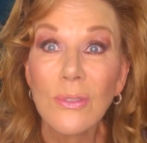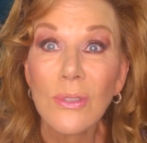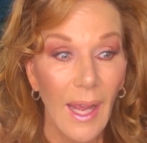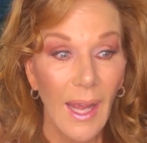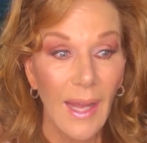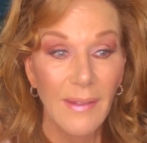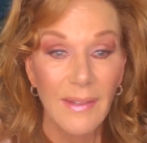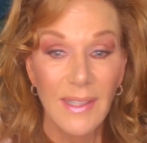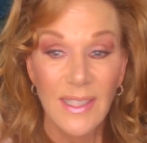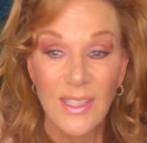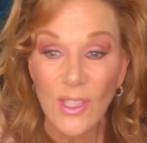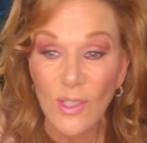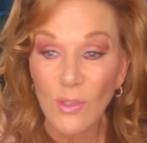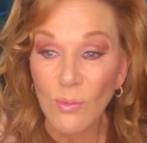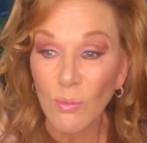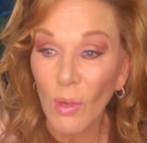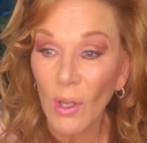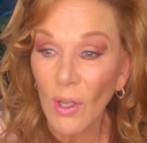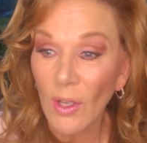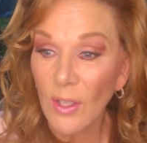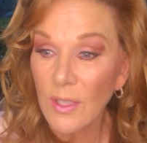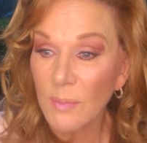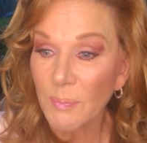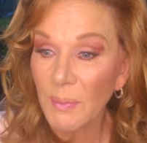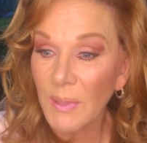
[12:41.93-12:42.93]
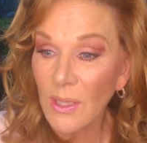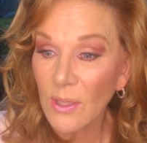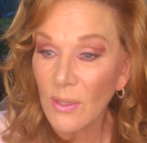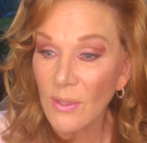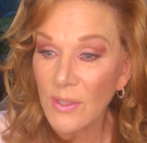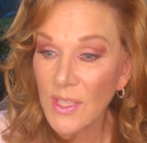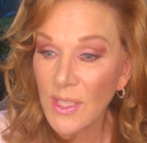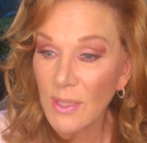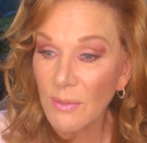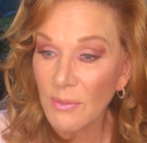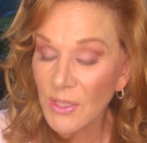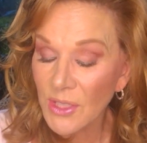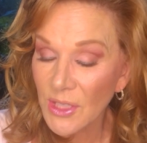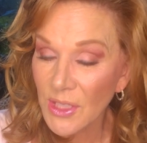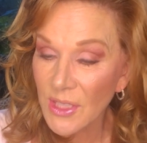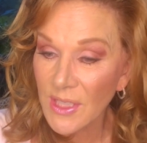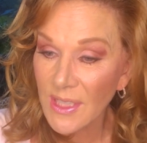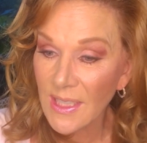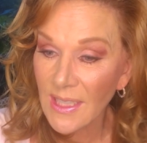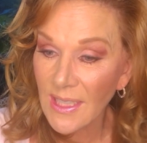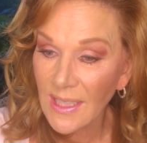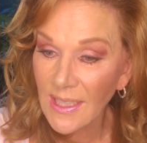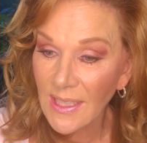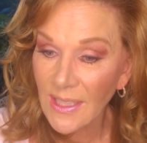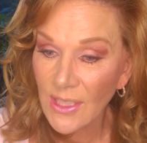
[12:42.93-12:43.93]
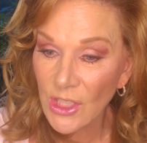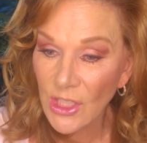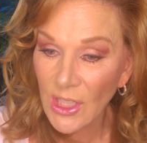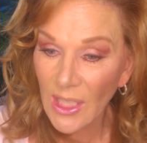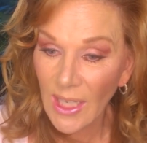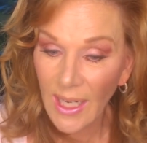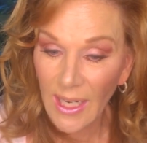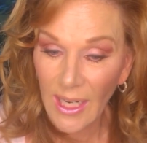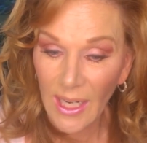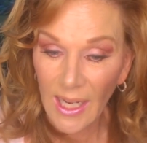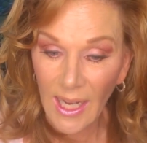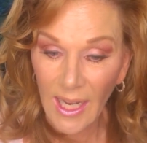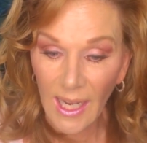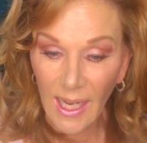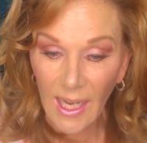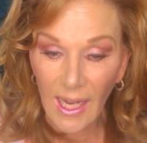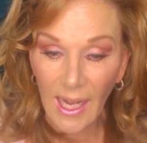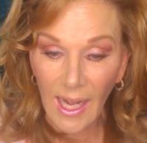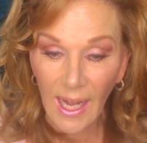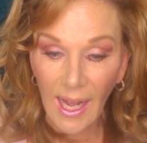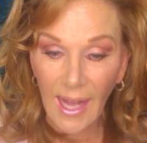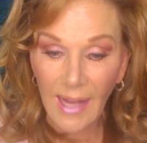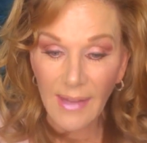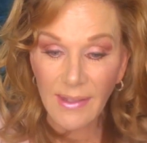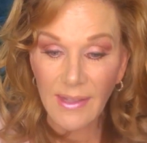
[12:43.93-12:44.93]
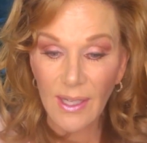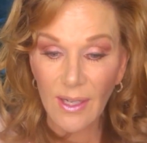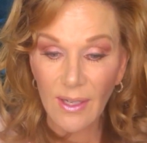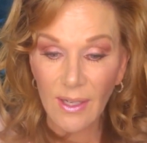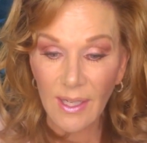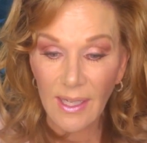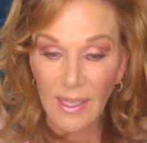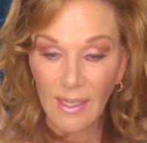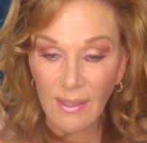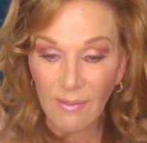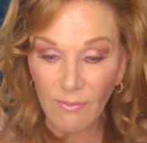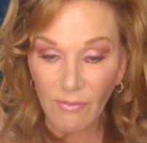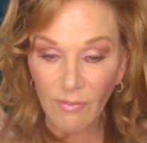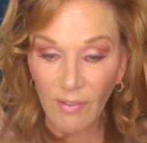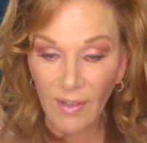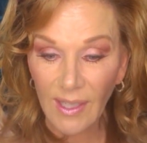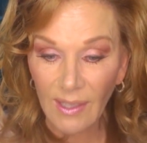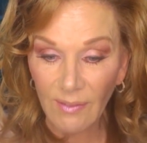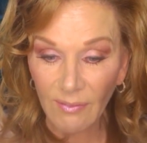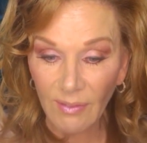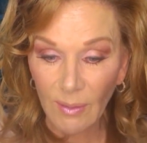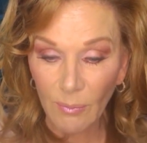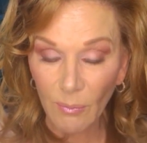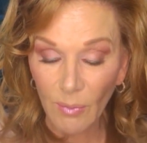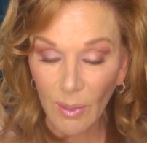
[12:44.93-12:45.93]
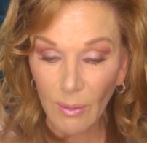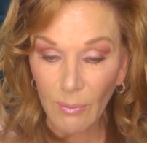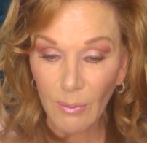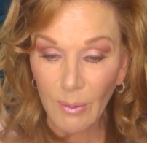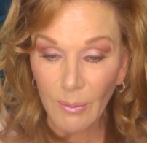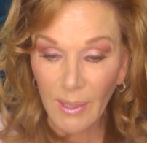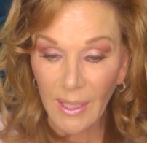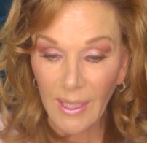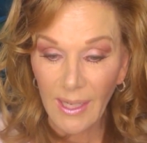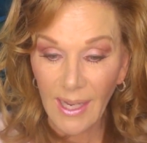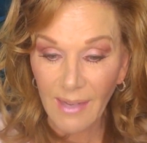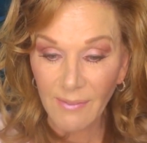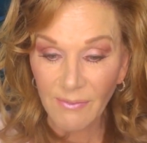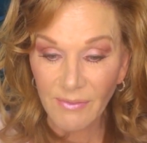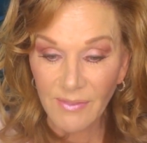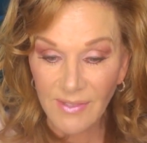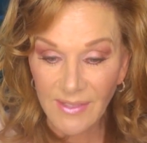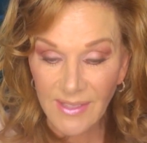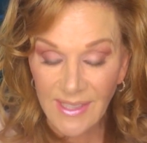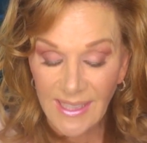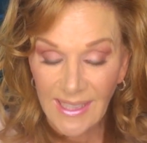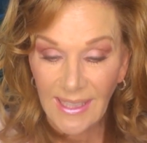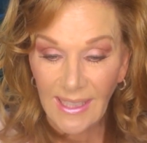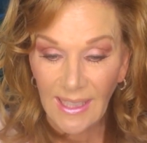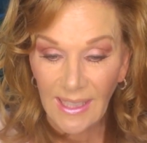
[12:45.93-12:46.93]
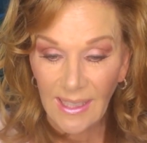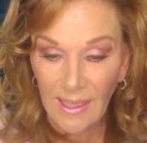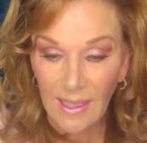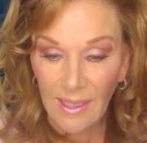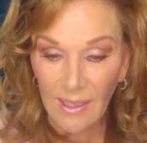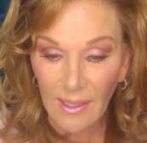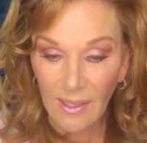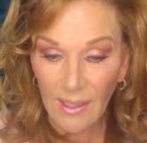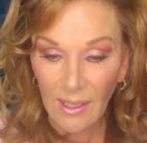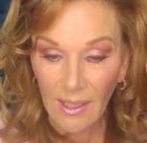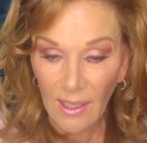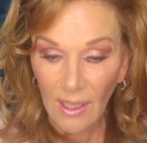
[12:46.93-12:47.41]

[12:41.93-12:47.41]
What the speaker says: And this is worse because he was just sitting in a chair, and in front of him where we were going to have dinner,